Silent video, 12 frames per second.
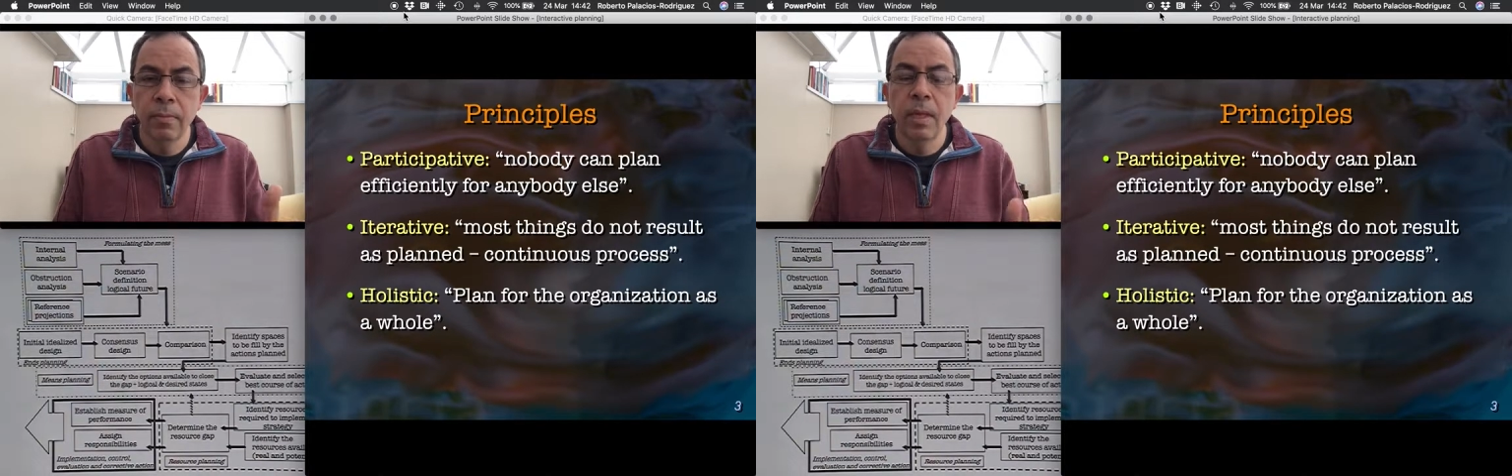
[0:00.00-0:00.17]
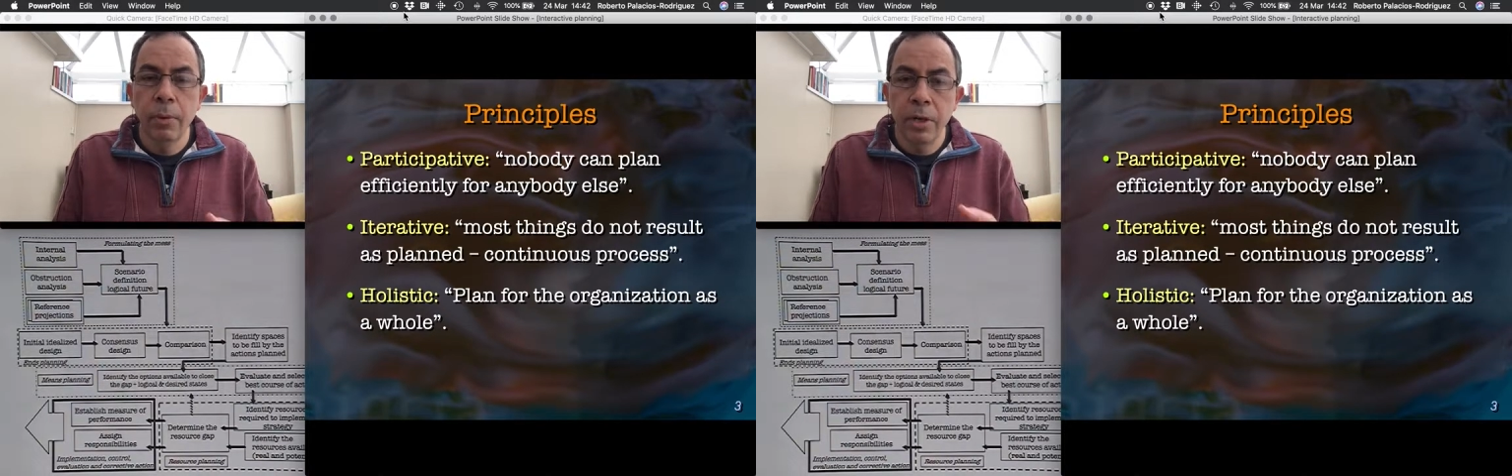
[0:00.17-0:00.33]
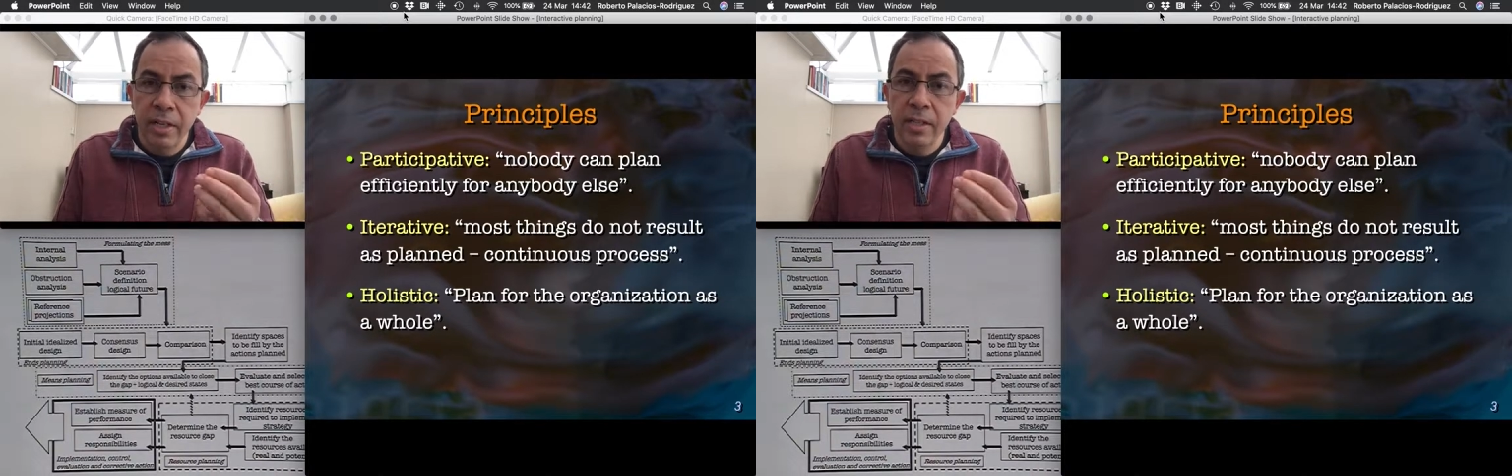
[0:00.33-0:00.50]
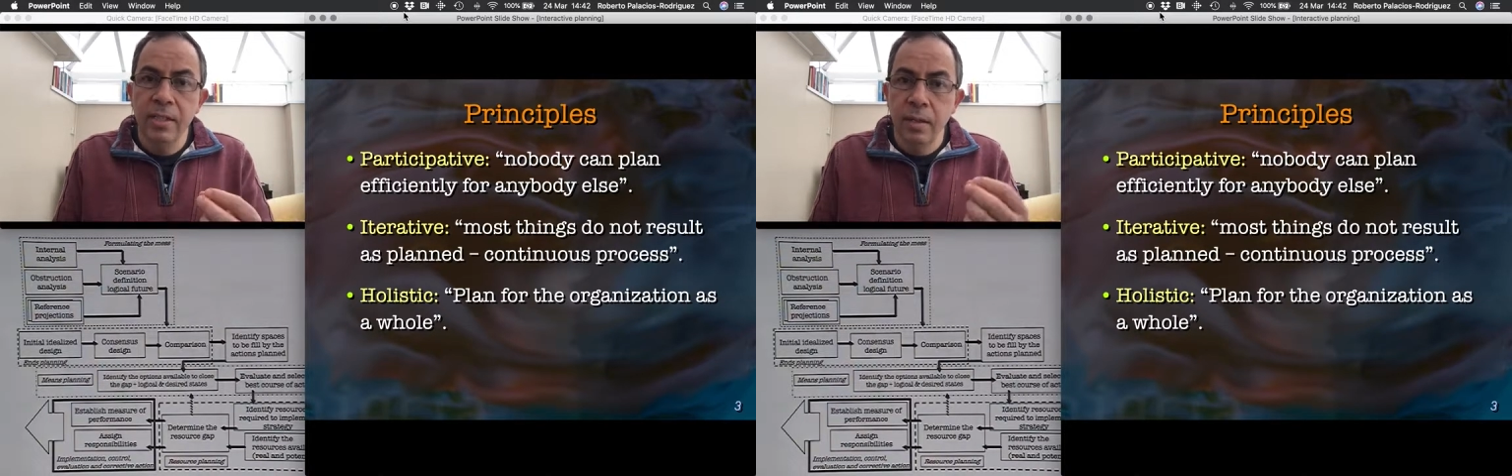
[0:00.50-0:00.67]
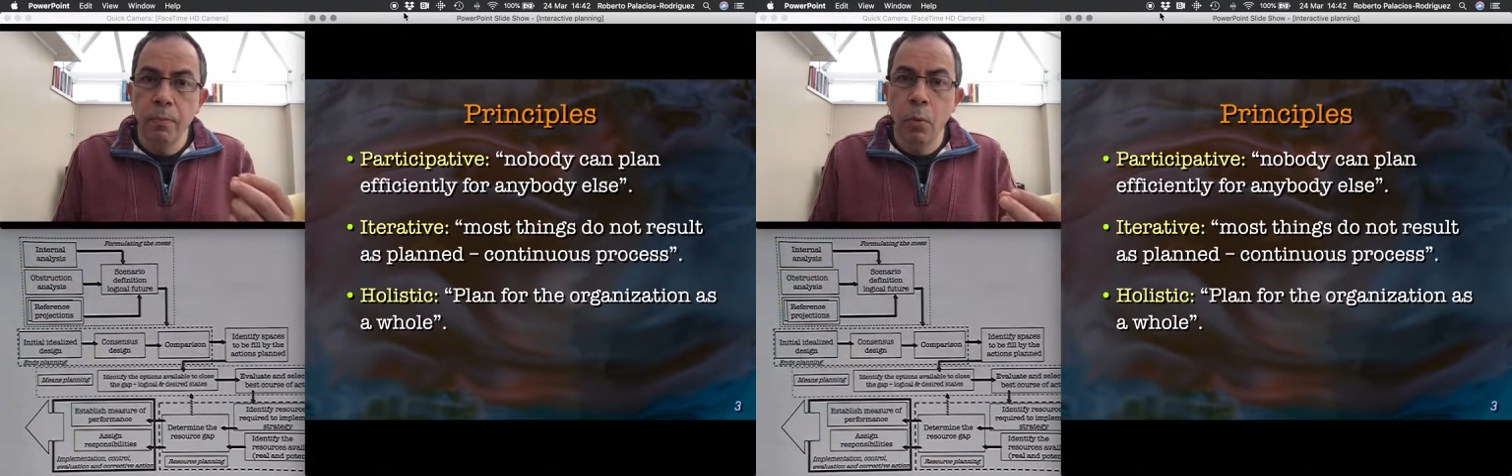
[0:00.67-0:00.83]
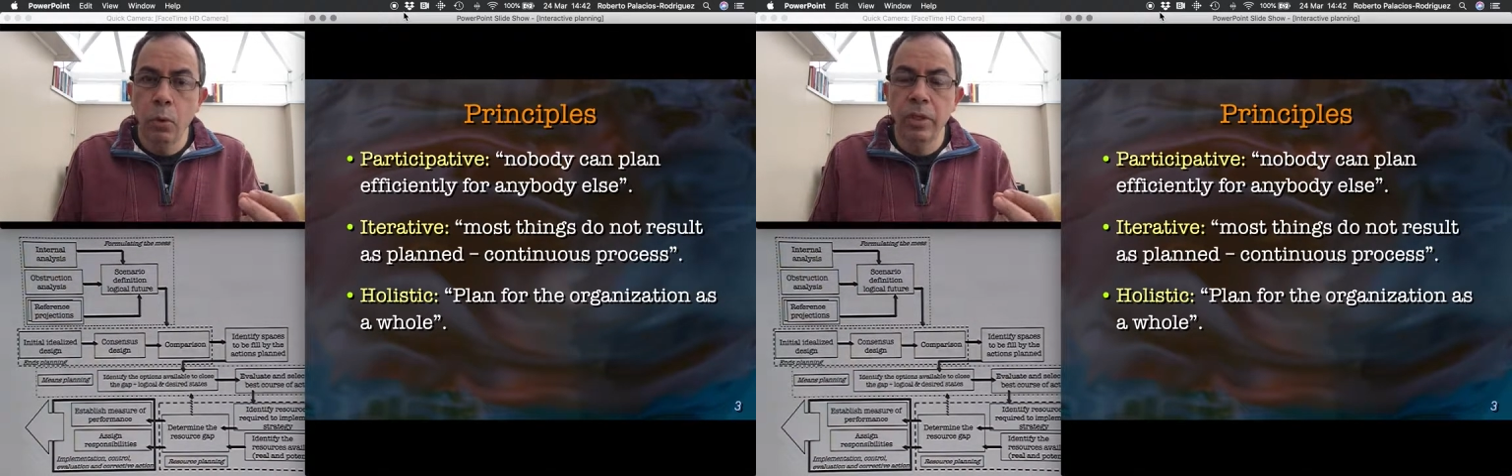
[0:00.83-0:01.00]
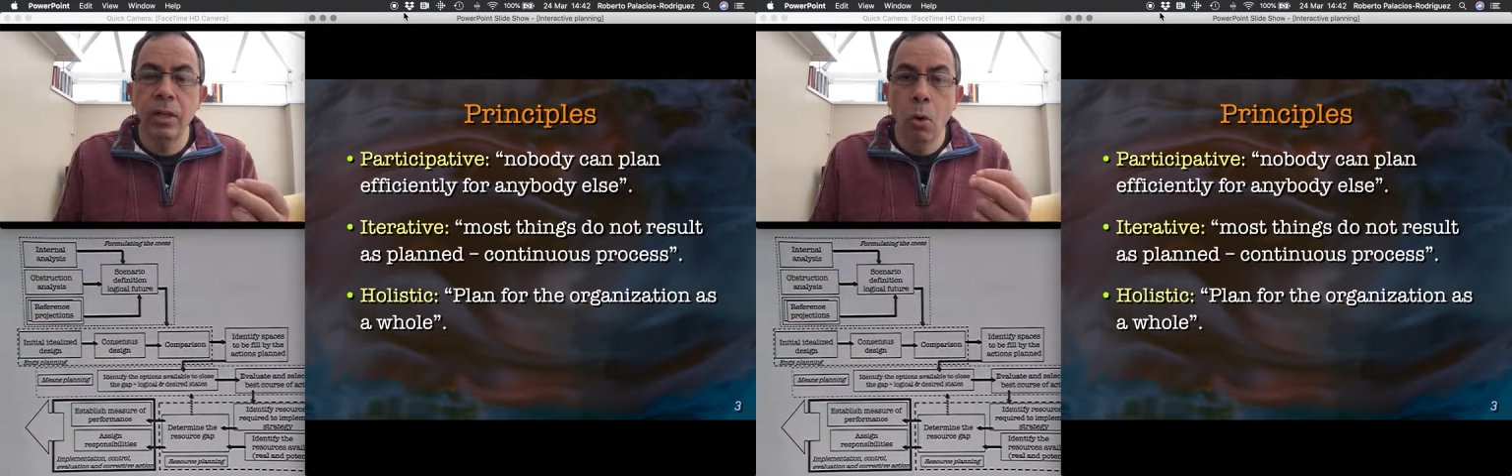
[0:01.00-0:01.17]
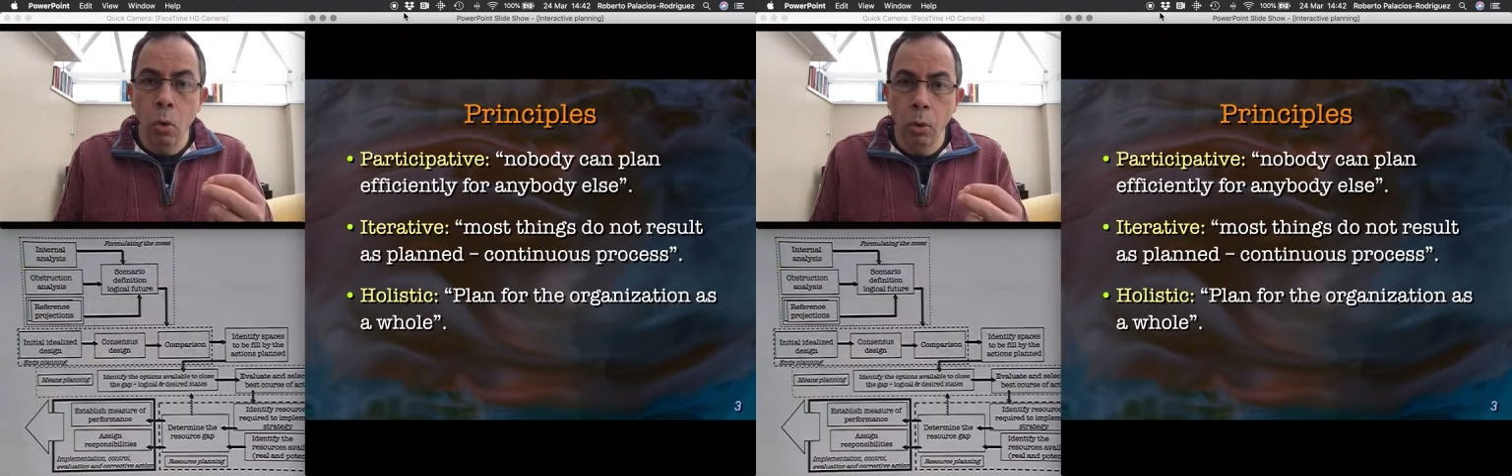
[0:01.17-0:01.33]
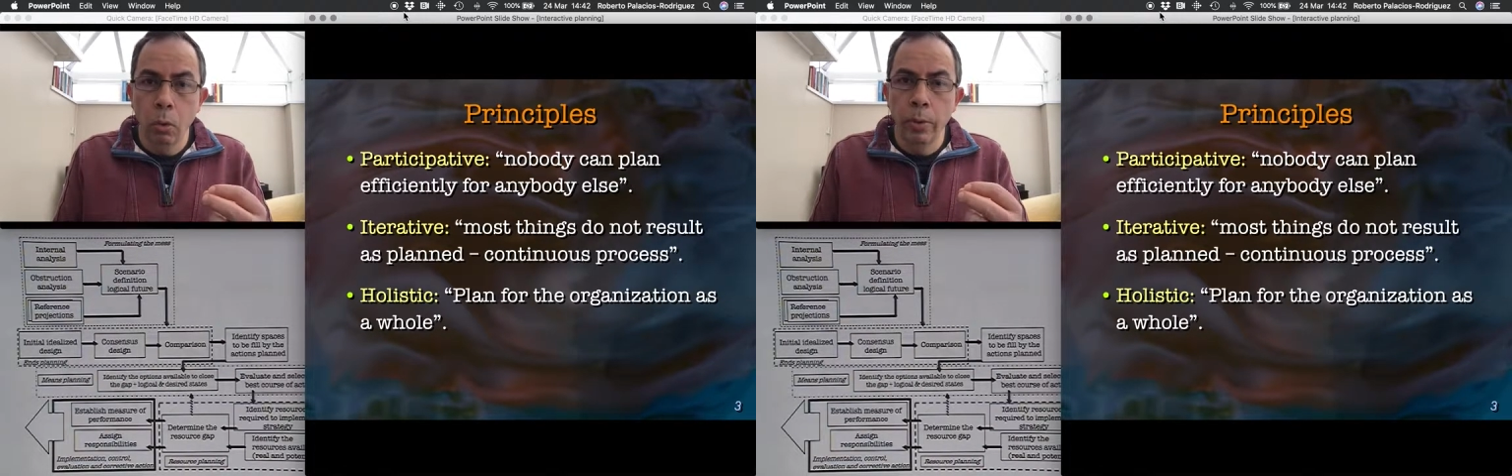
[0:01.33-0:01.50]
But it is important
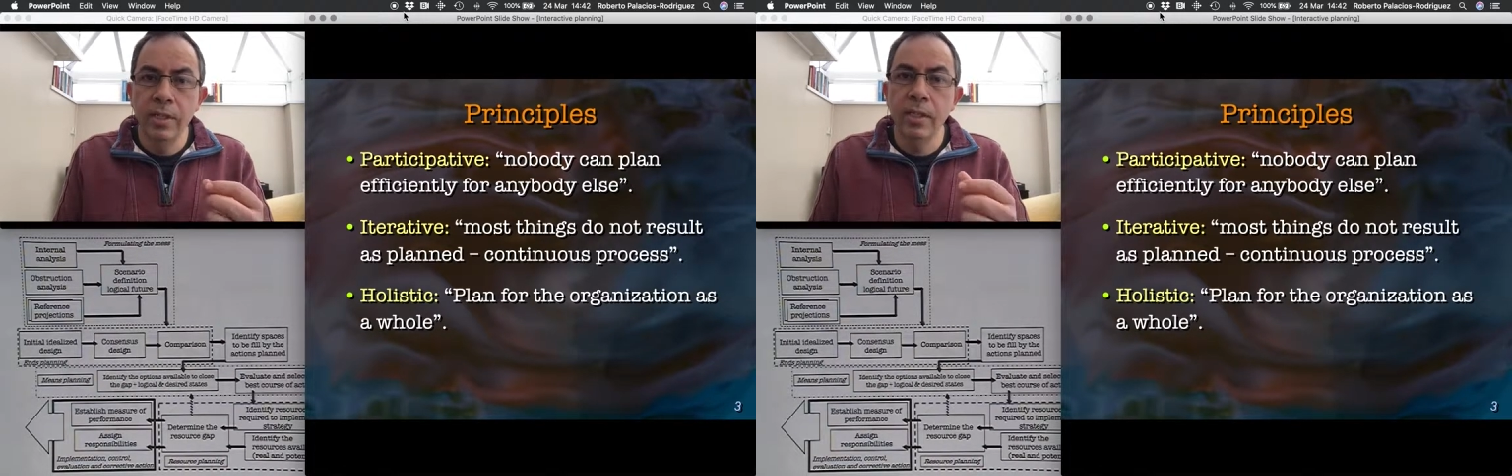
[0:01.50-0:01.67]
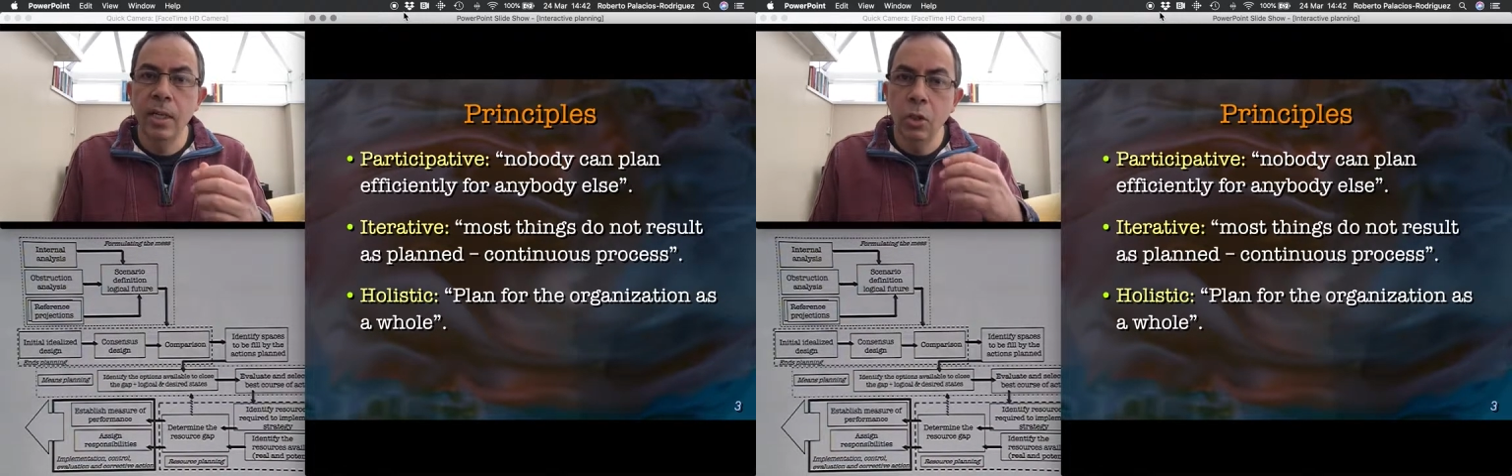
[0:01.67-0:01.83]
always